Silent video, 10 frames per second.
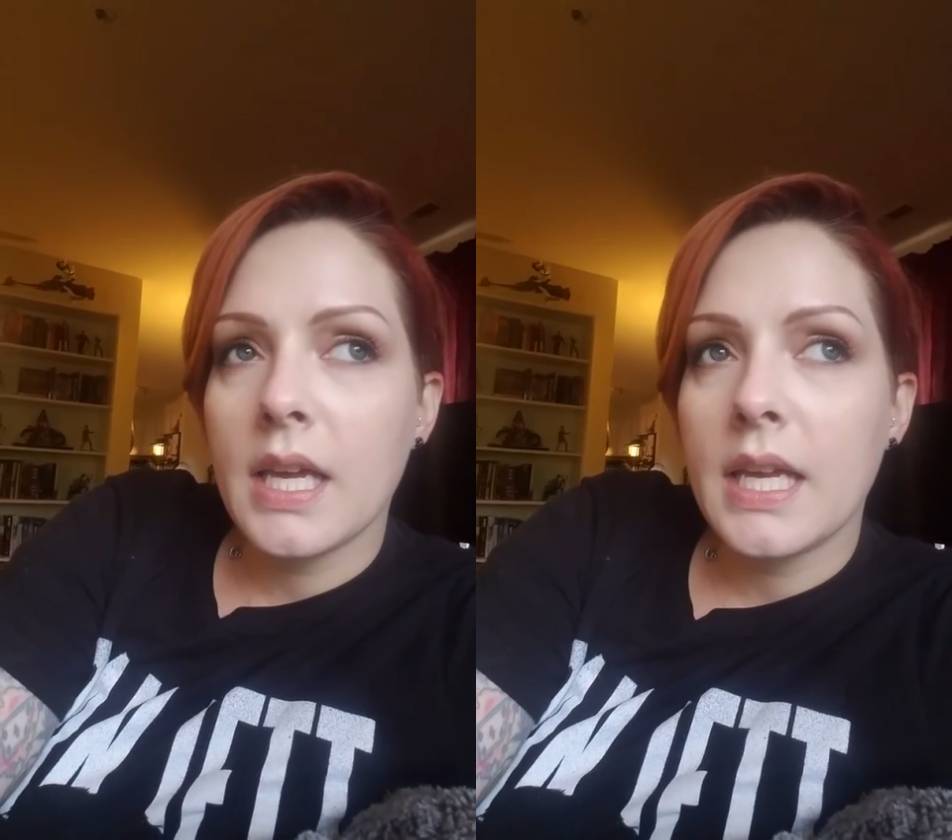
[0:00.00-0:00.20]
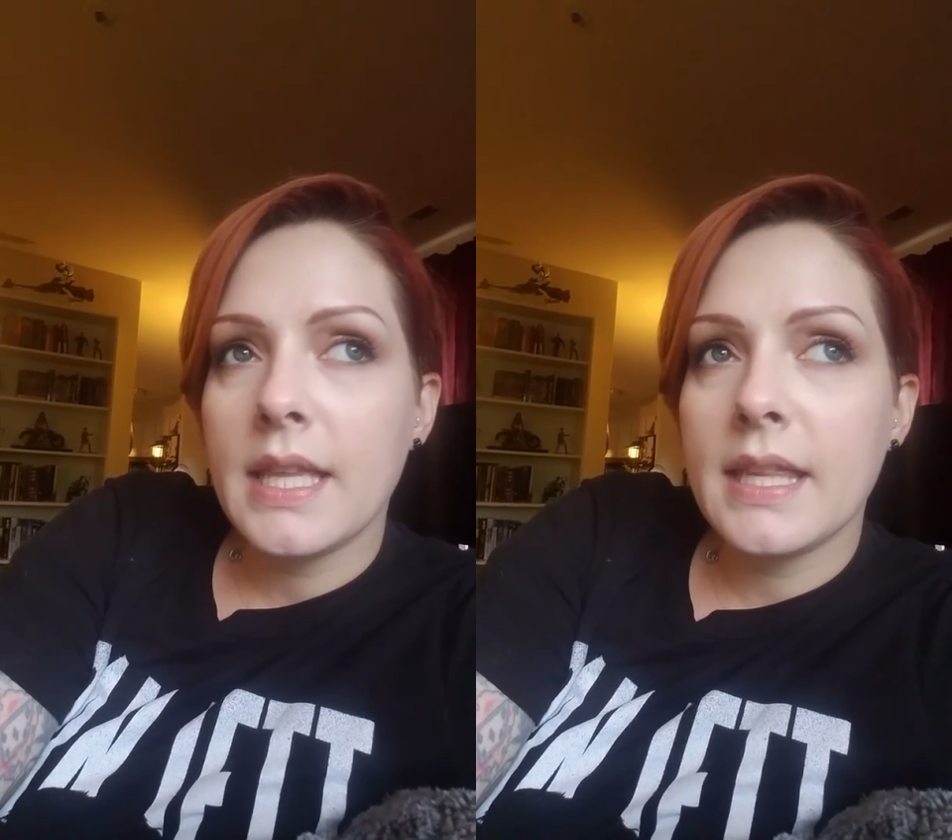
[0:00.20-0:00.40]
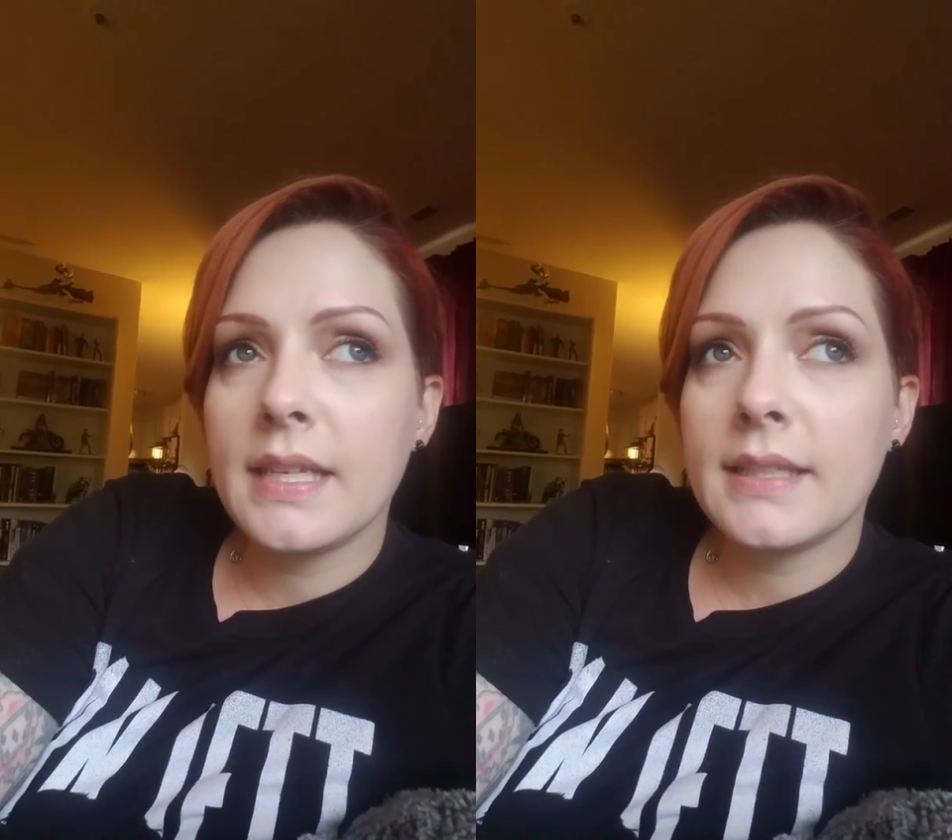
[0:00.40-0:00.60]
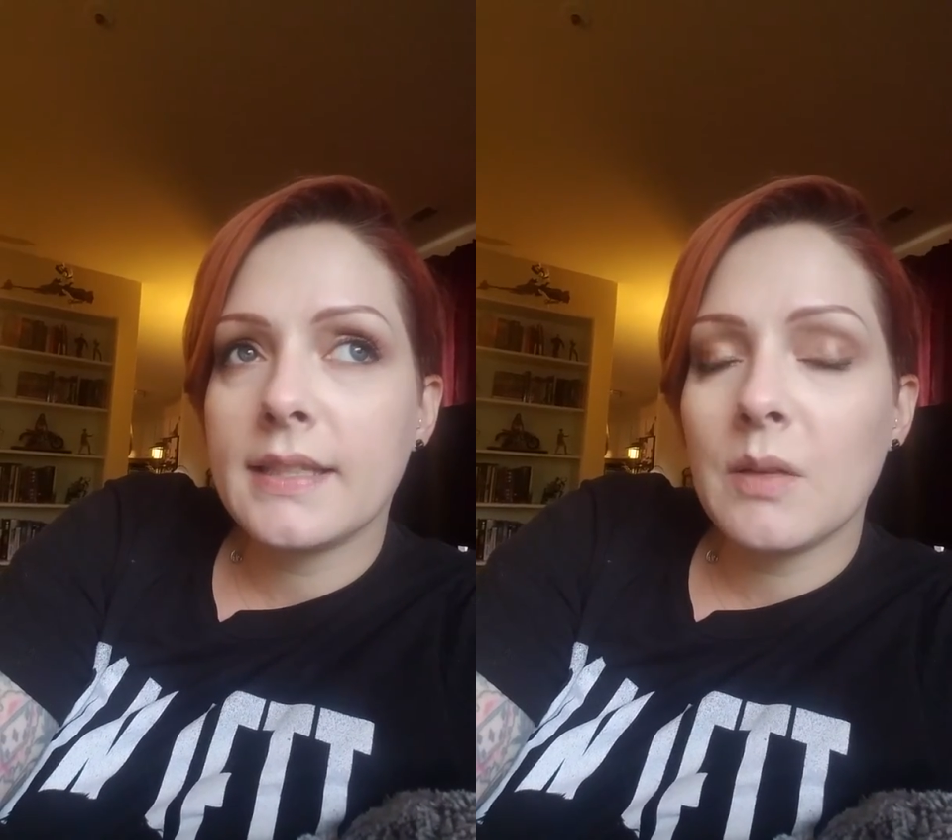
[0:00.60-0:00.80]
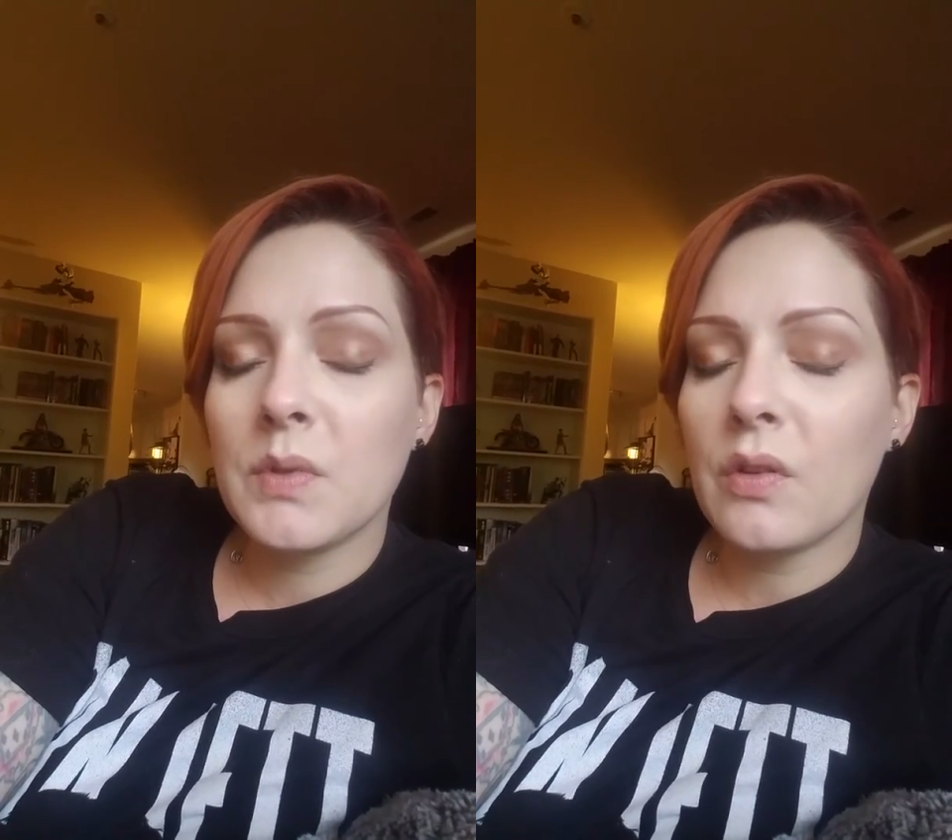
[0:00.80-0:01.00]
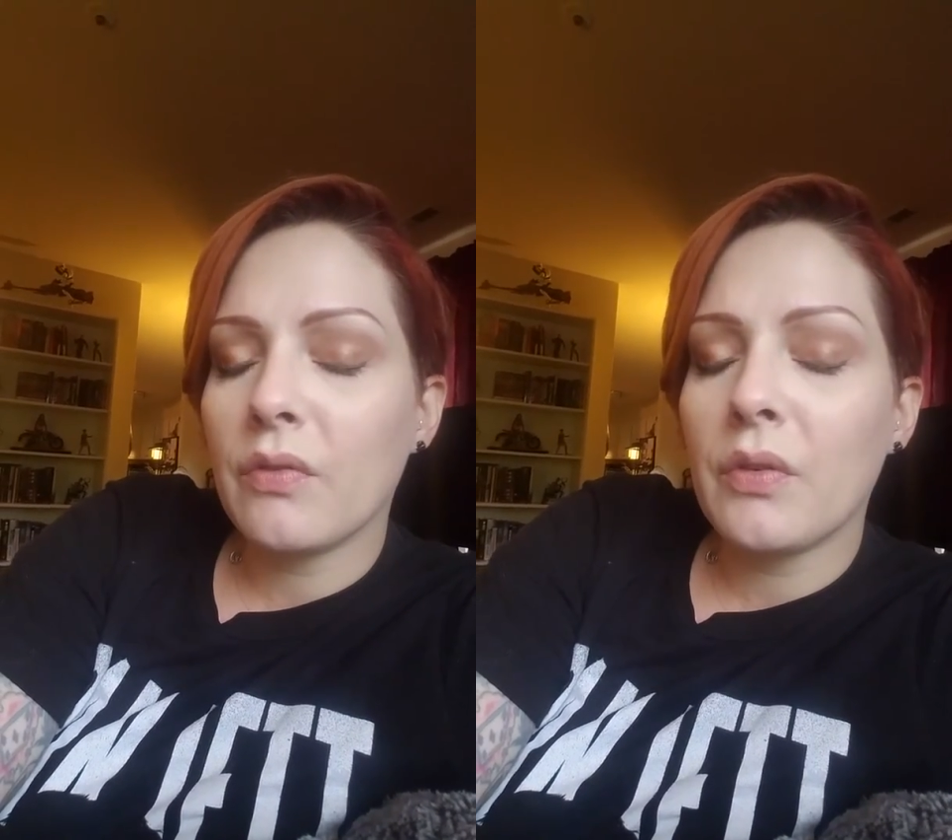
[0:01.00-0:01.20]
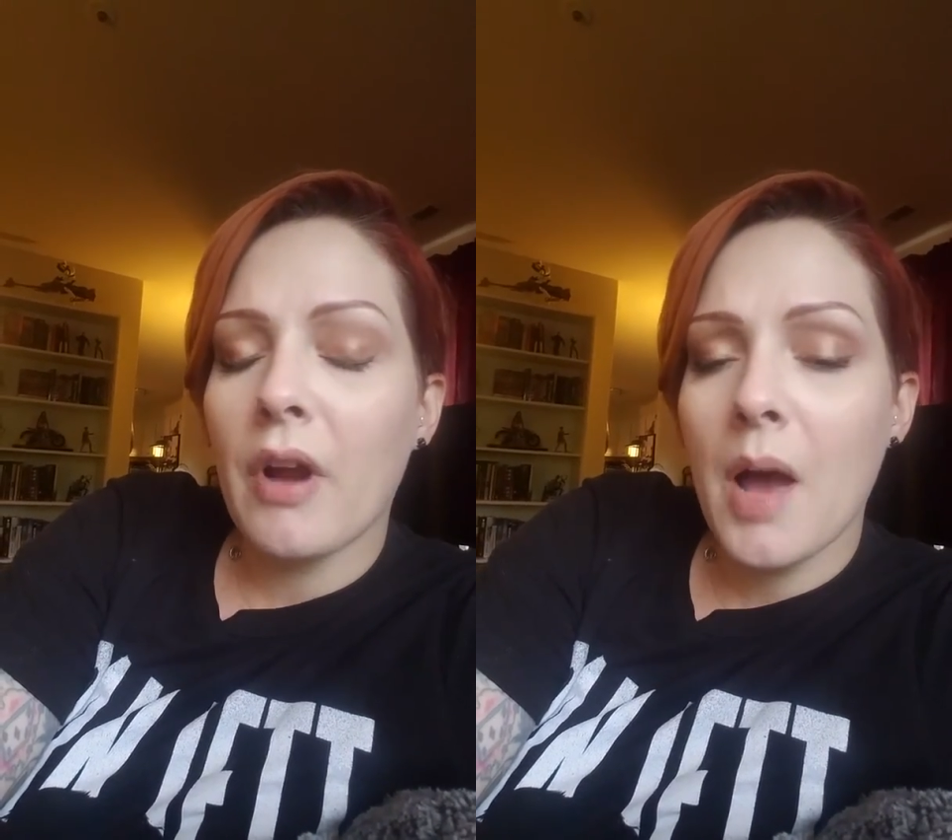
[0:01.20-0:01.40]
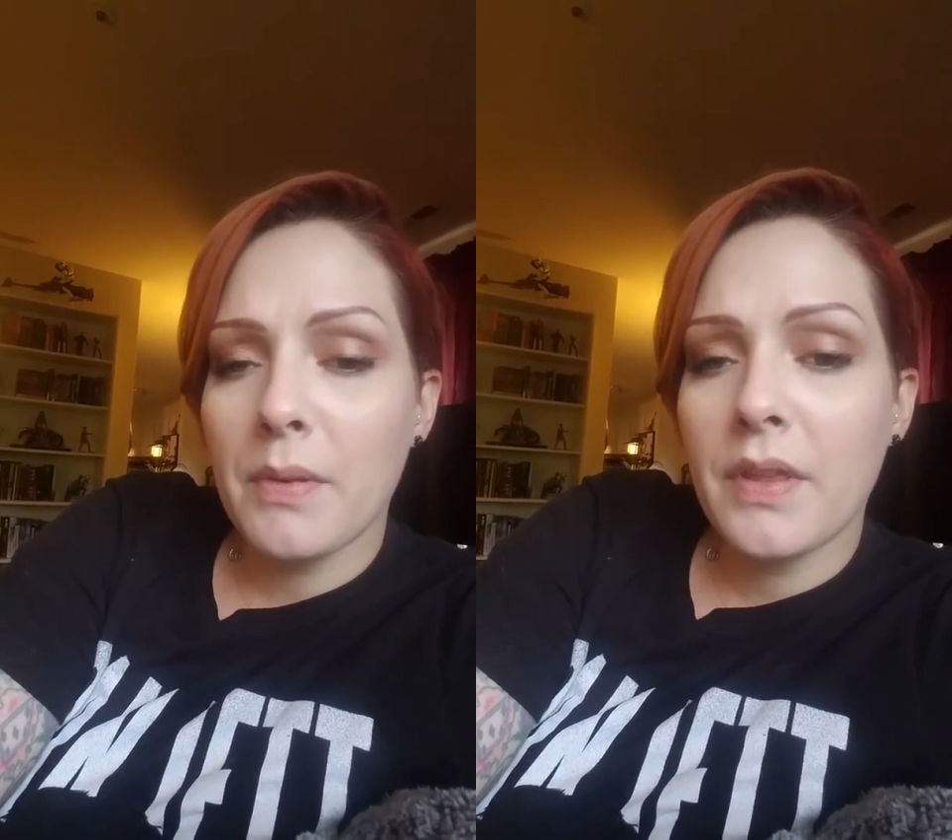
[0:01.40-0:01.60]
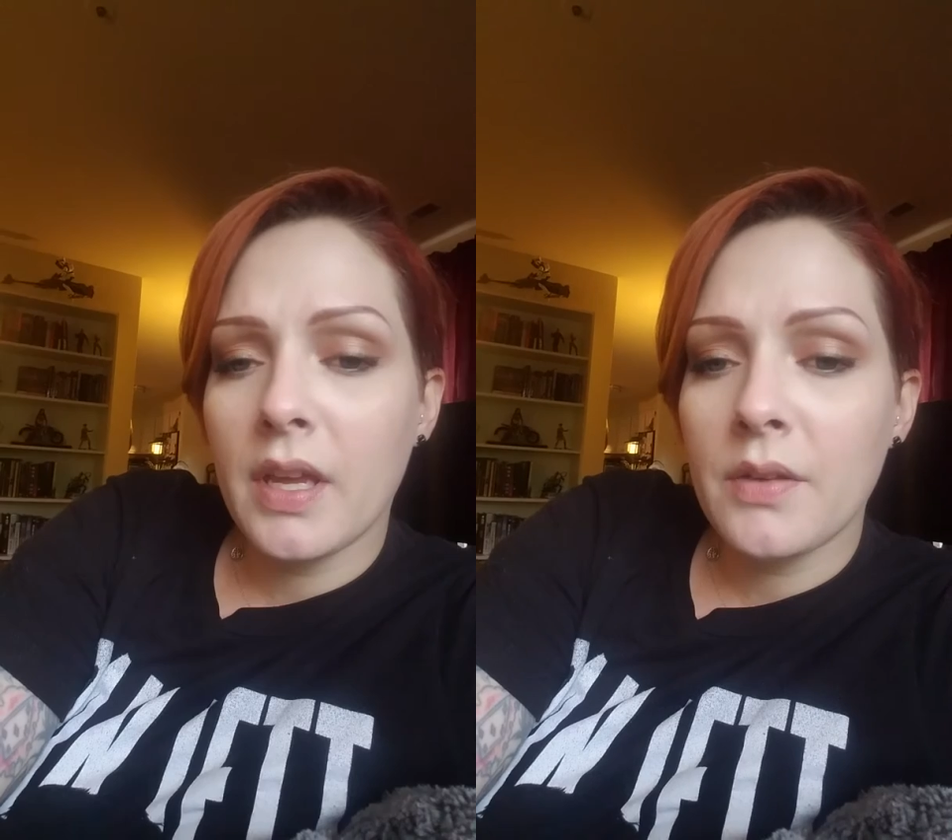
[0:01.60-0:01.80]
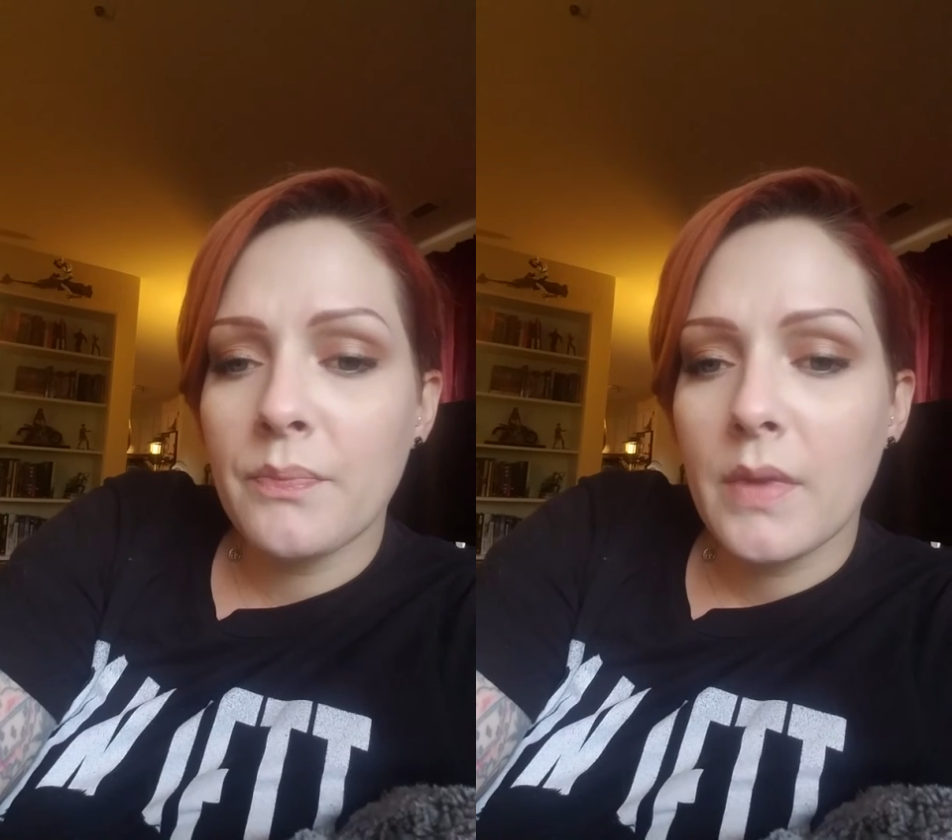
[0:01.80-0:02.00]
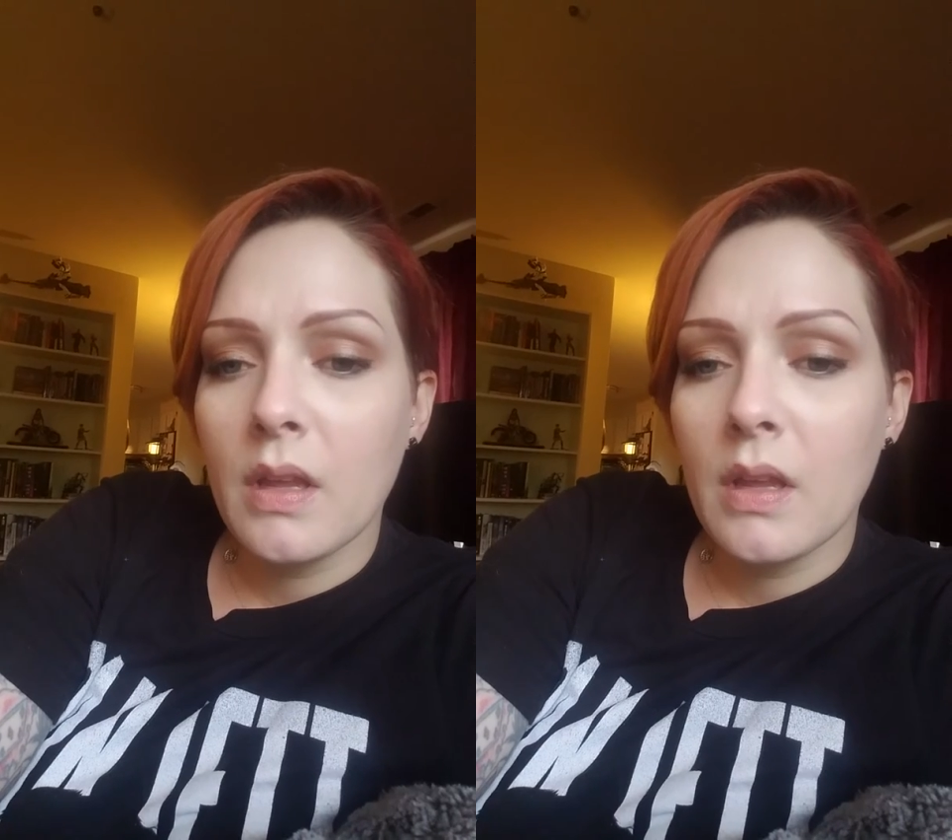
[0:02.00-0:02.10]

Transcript: He thinks it's some sort of neuropathy.